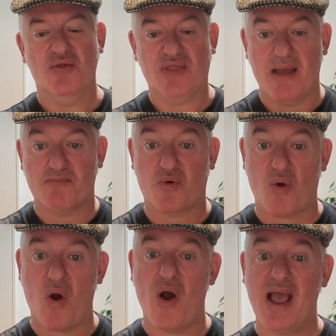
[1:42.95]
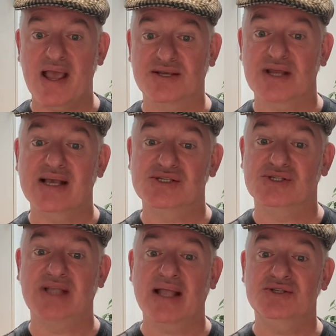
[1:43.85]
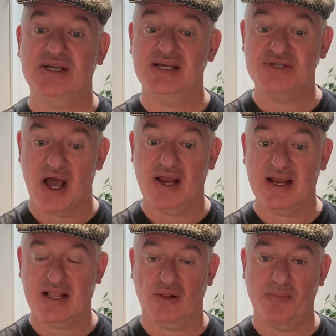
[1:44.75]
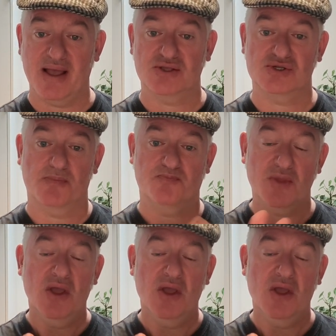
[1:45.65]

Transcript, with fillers: their pride is dented a little bit.